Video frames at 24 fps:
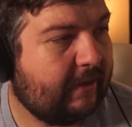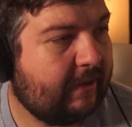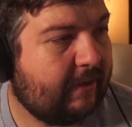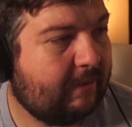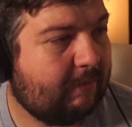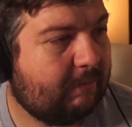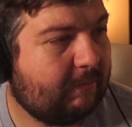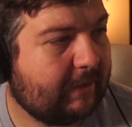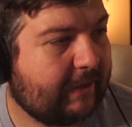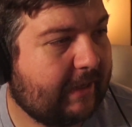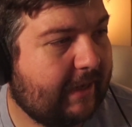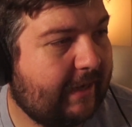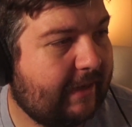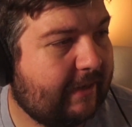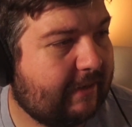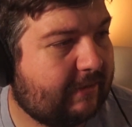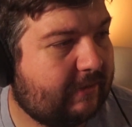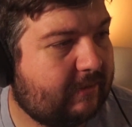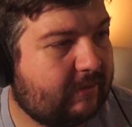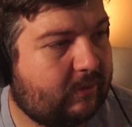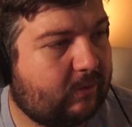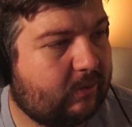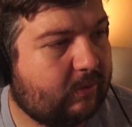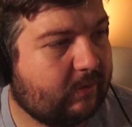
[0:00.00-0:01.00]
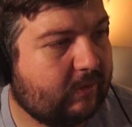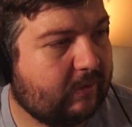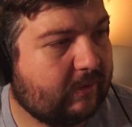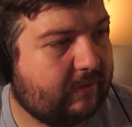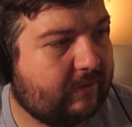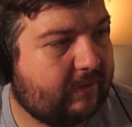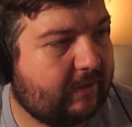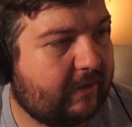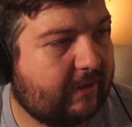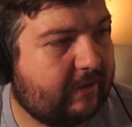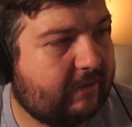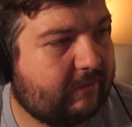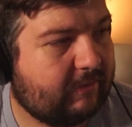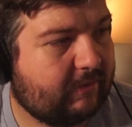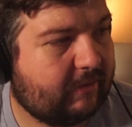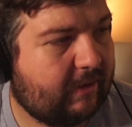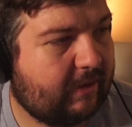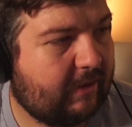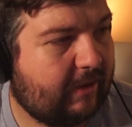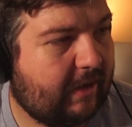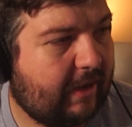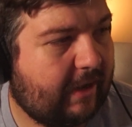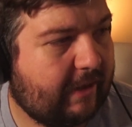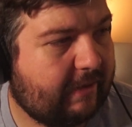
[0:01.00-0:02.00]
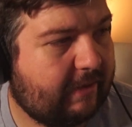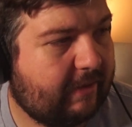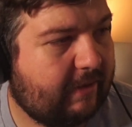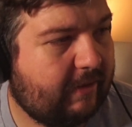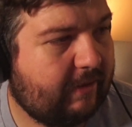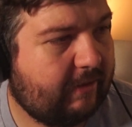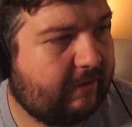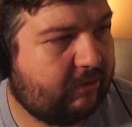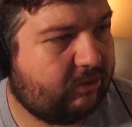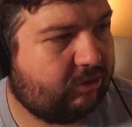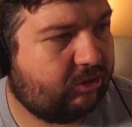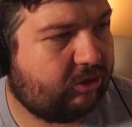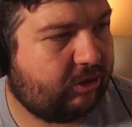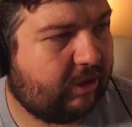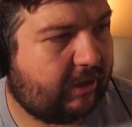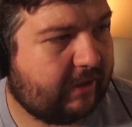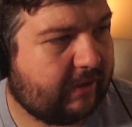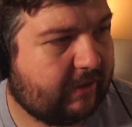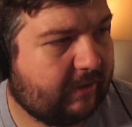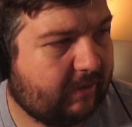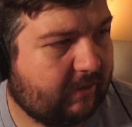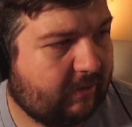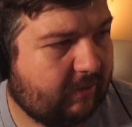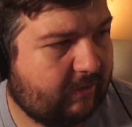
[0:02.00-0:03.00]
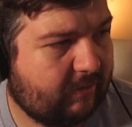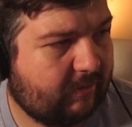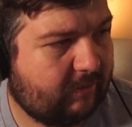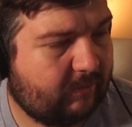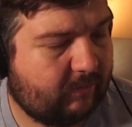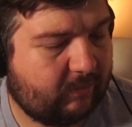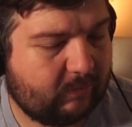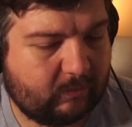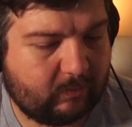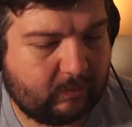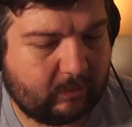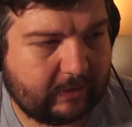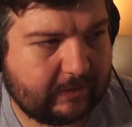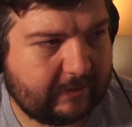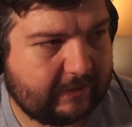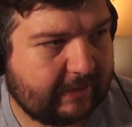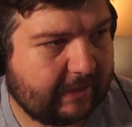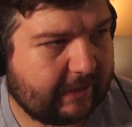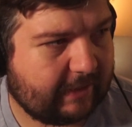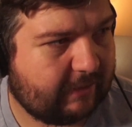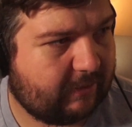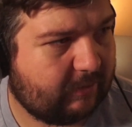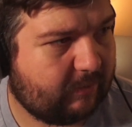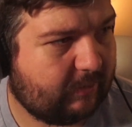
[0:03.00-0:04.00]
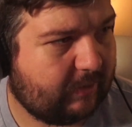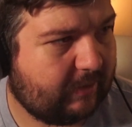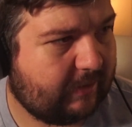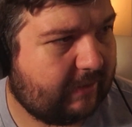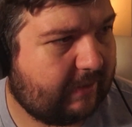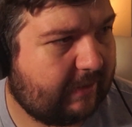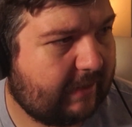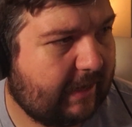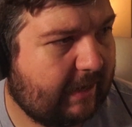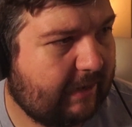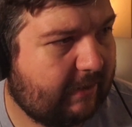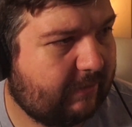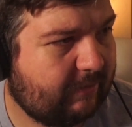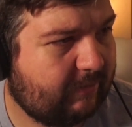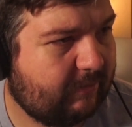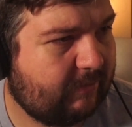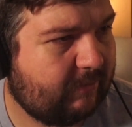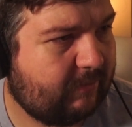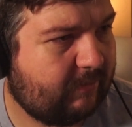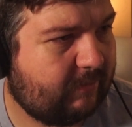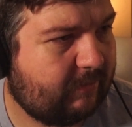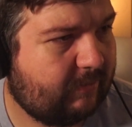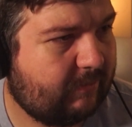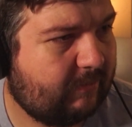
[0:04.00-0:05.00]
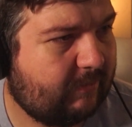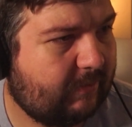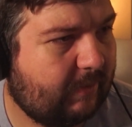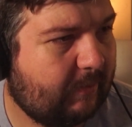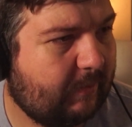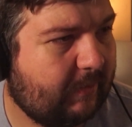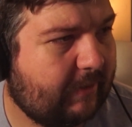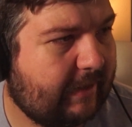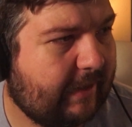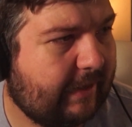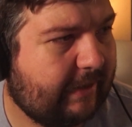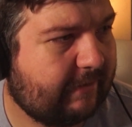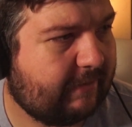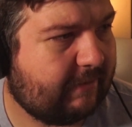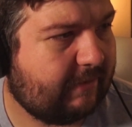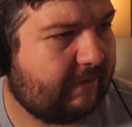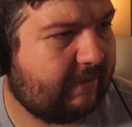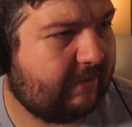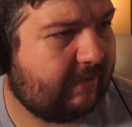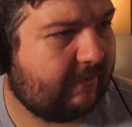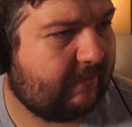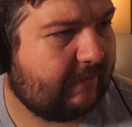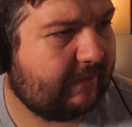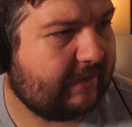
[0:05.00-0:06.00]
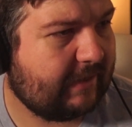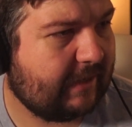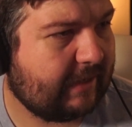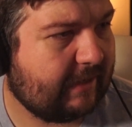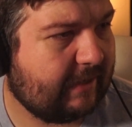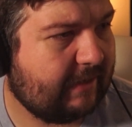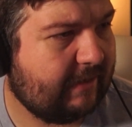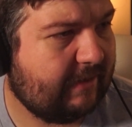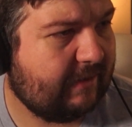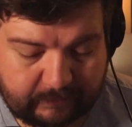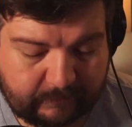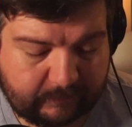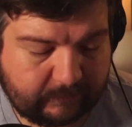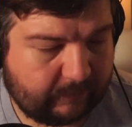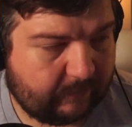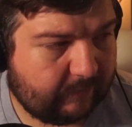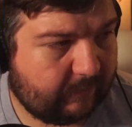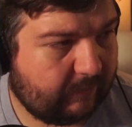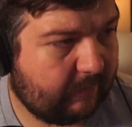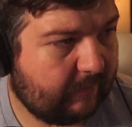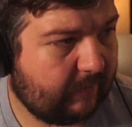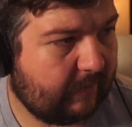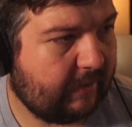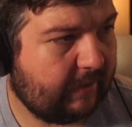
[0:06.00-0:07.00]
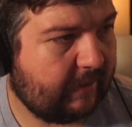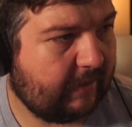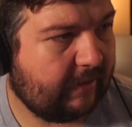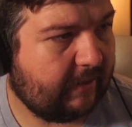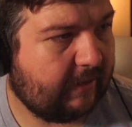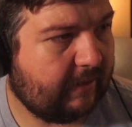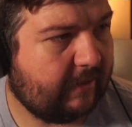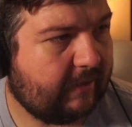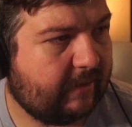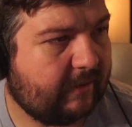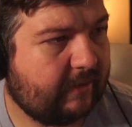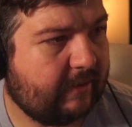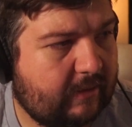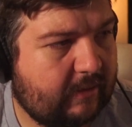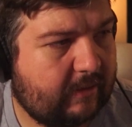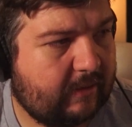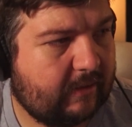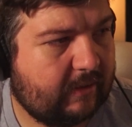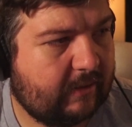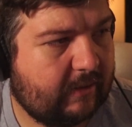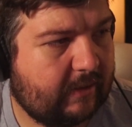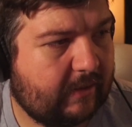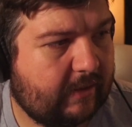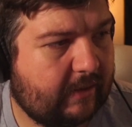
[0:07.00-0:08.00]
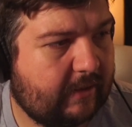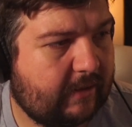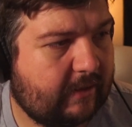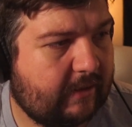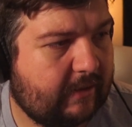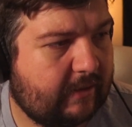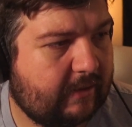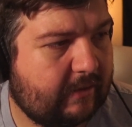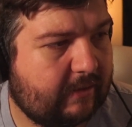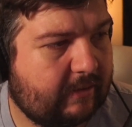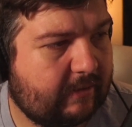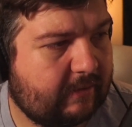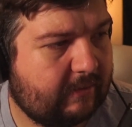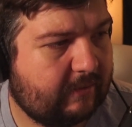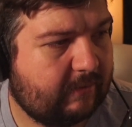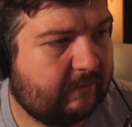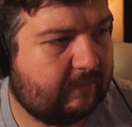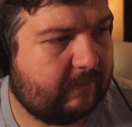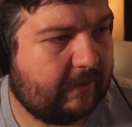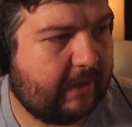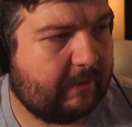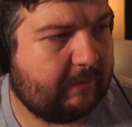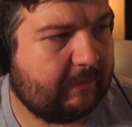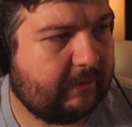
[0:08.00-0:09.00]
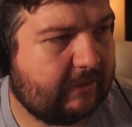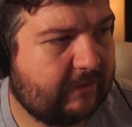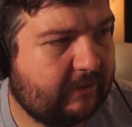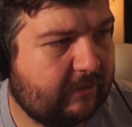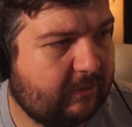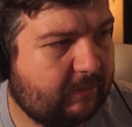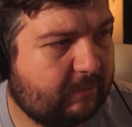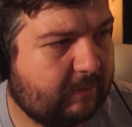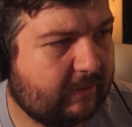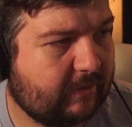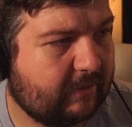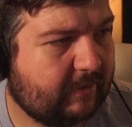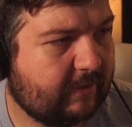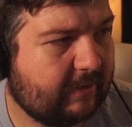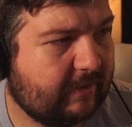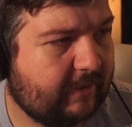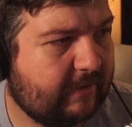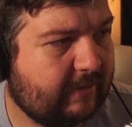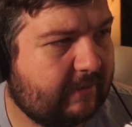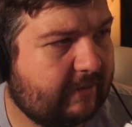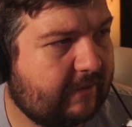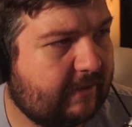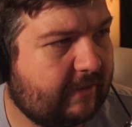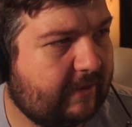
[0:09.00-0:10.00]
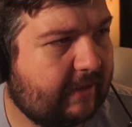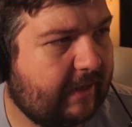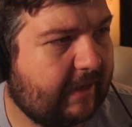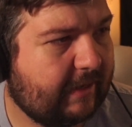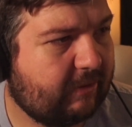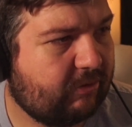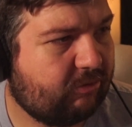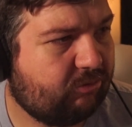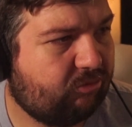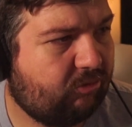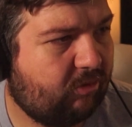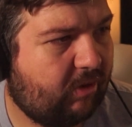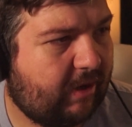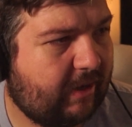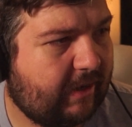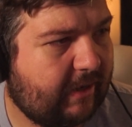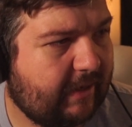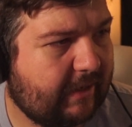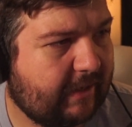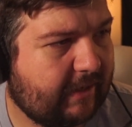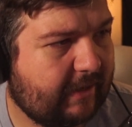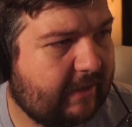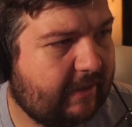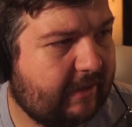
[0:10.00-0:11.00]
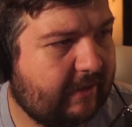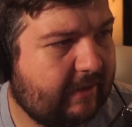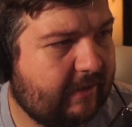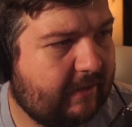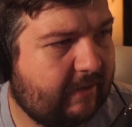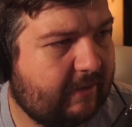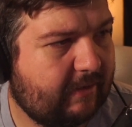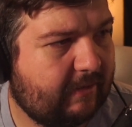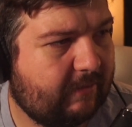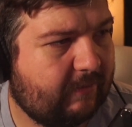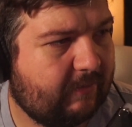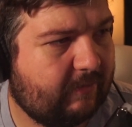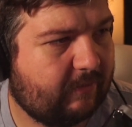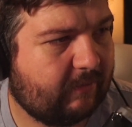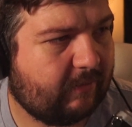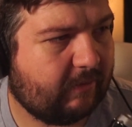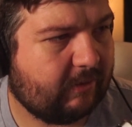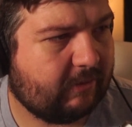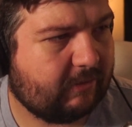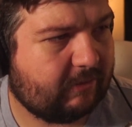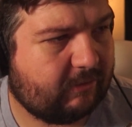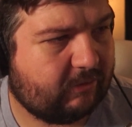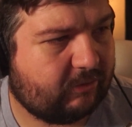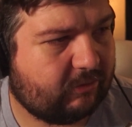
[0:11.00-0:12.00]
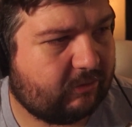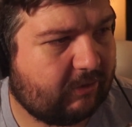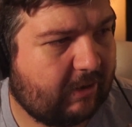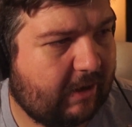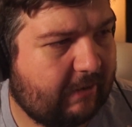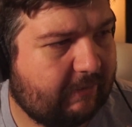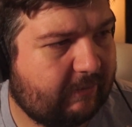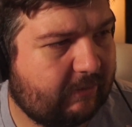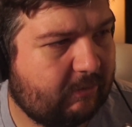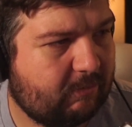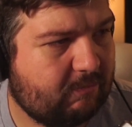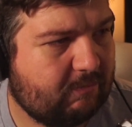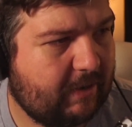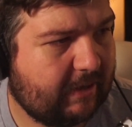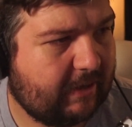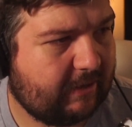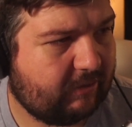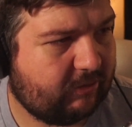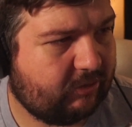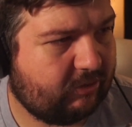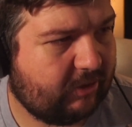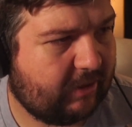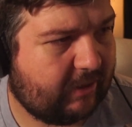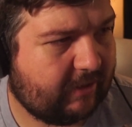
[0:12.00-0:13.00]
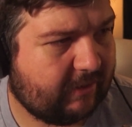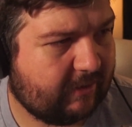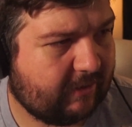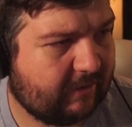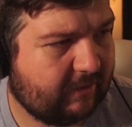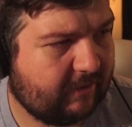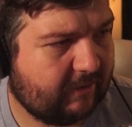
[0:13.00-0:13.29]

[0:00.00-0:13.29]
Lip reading: mechanical horizontal cloth shutter, 1 second to 1/1000th of a second. The ME Super is an electronic vertical travel metal shutter,